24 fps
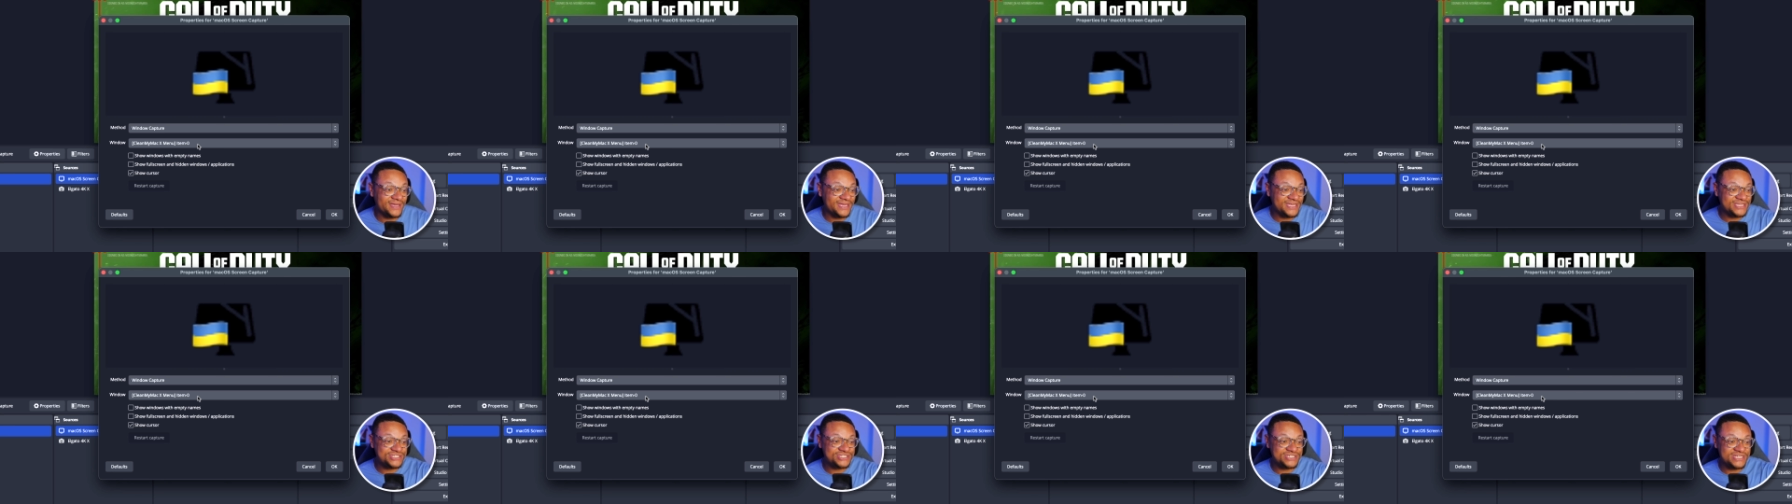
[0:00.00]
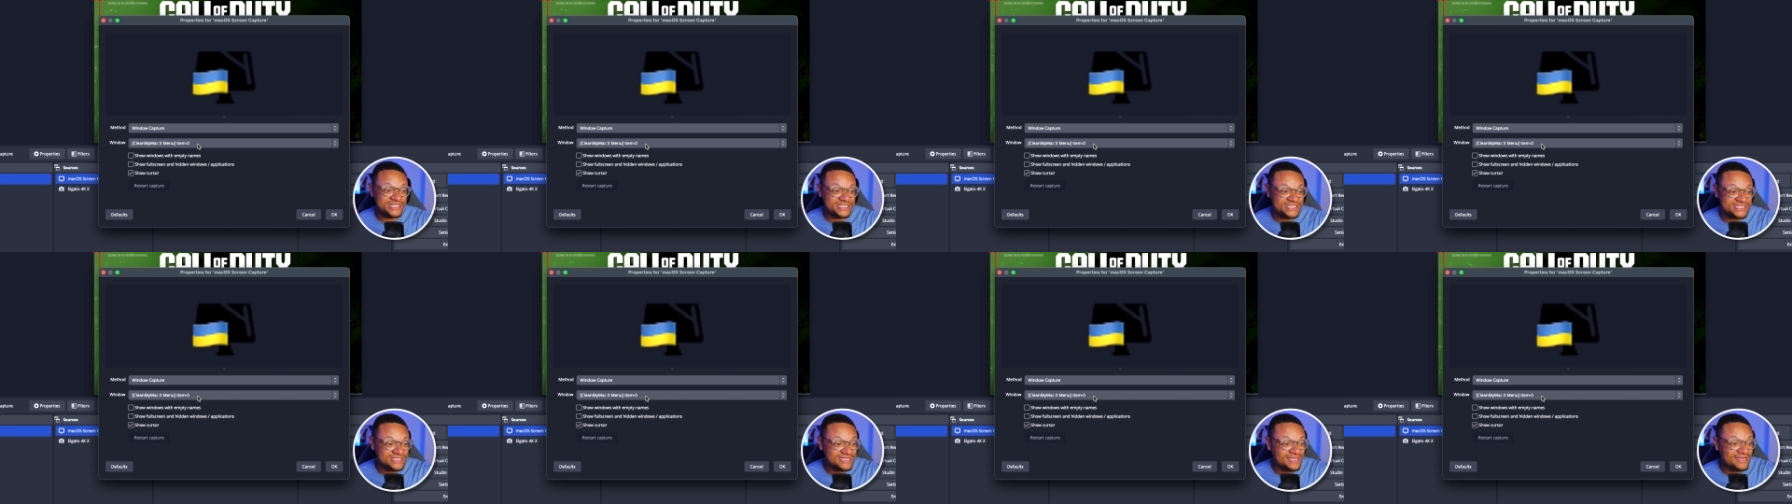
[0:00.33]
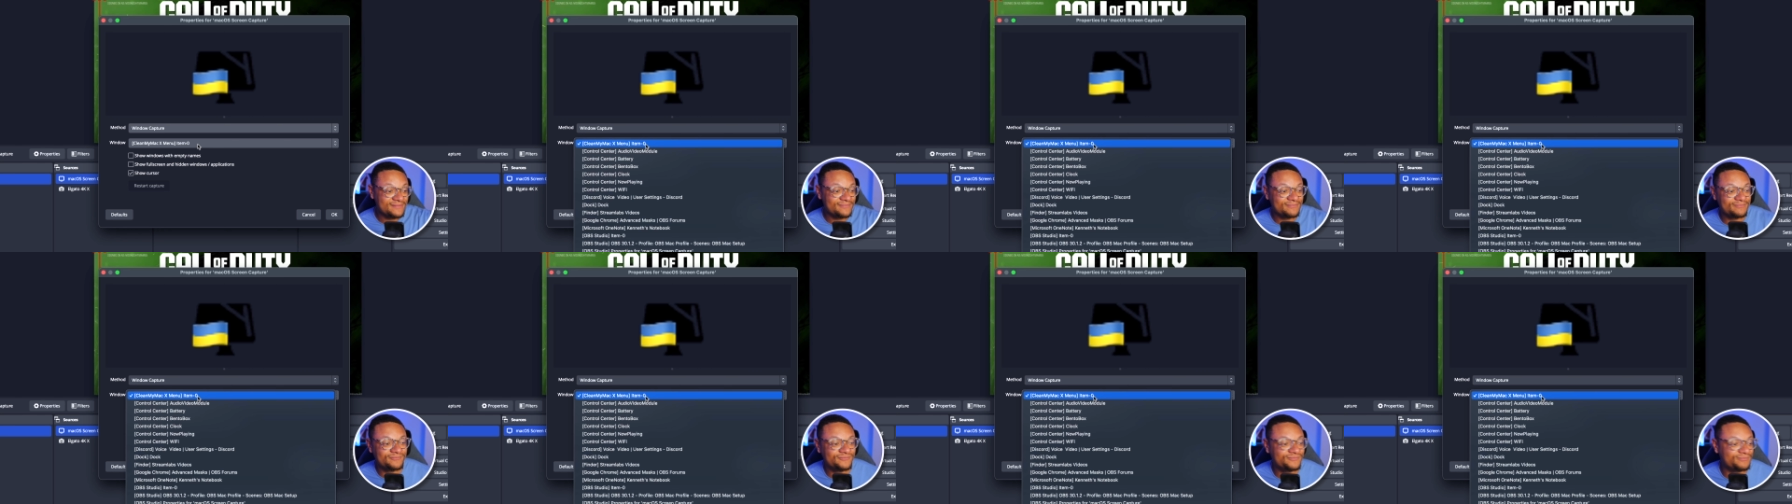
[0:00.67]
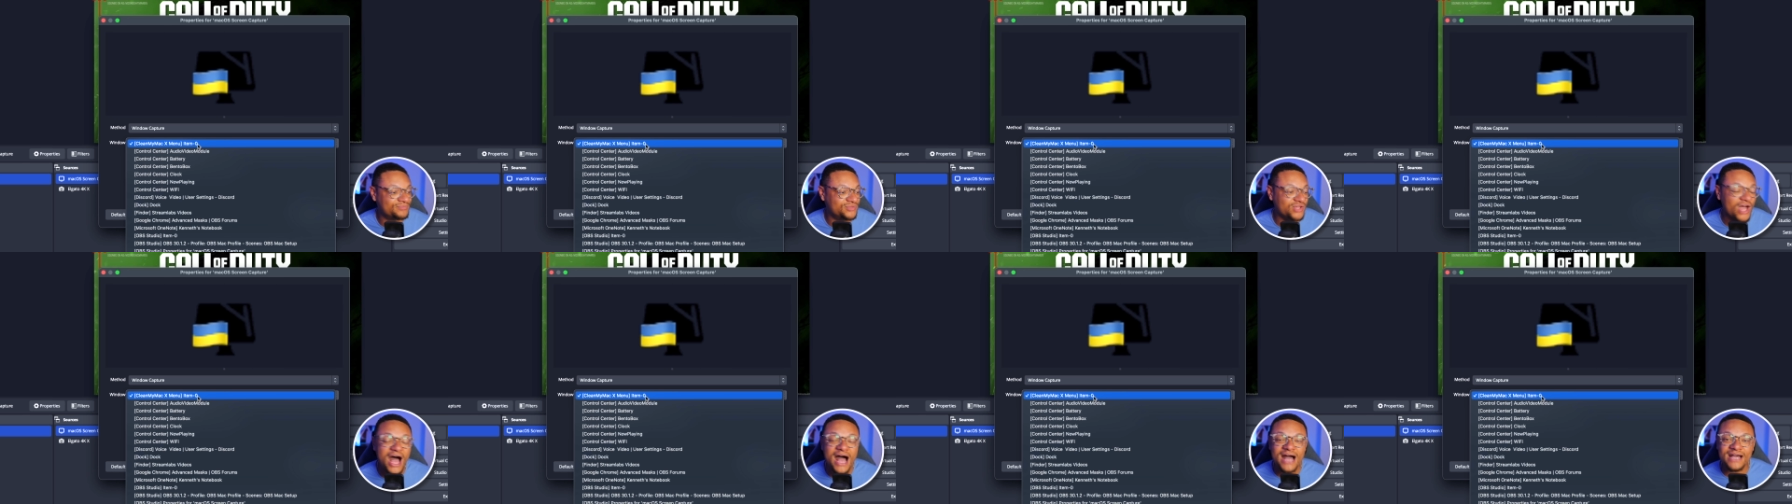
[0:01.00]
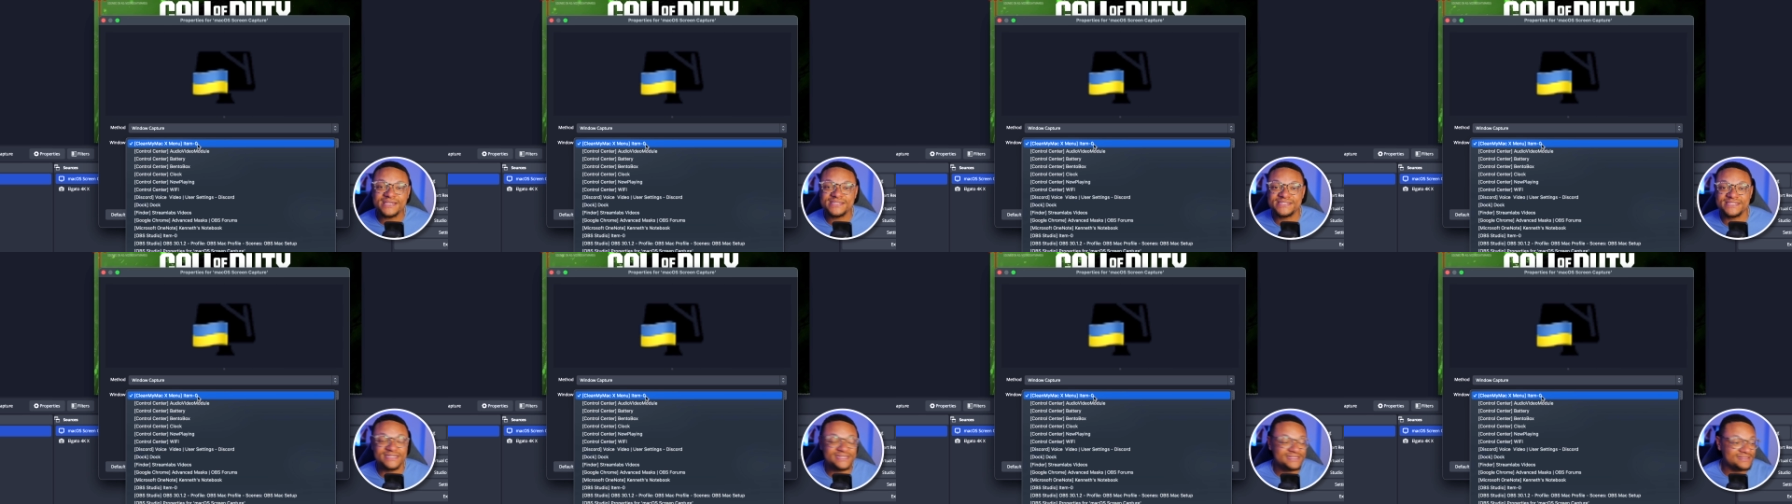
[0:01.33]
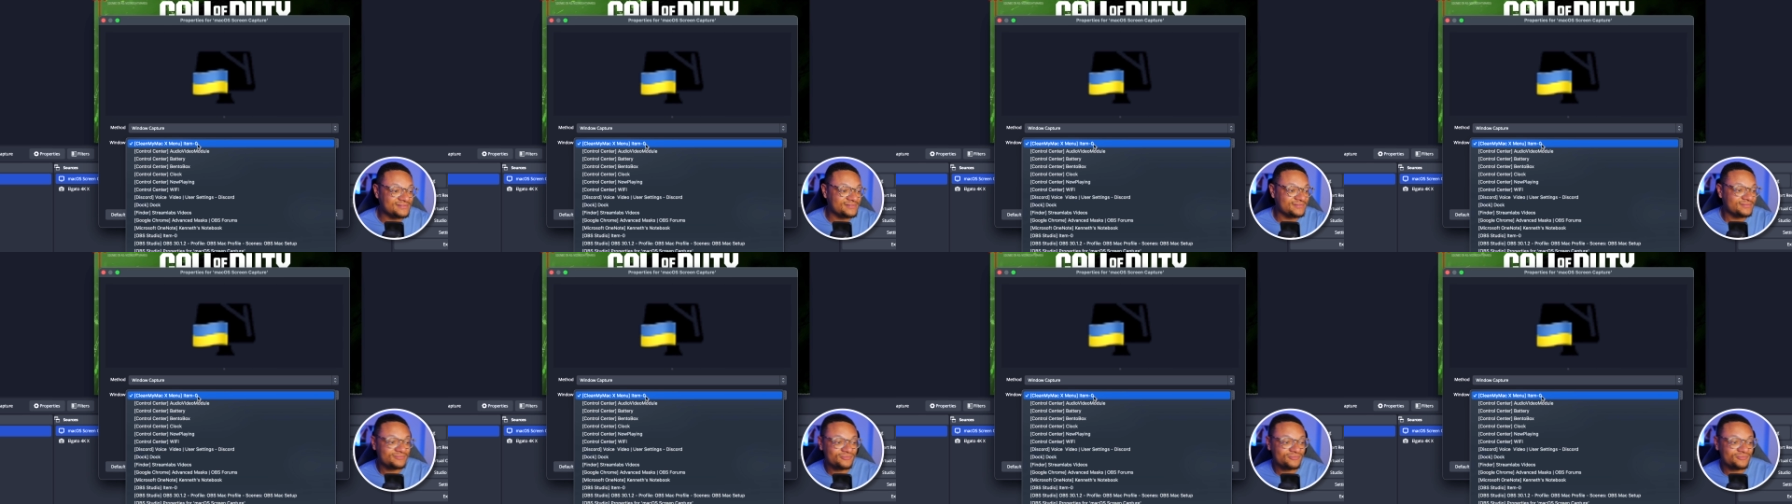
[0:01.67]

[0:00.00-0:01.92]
It's just docs and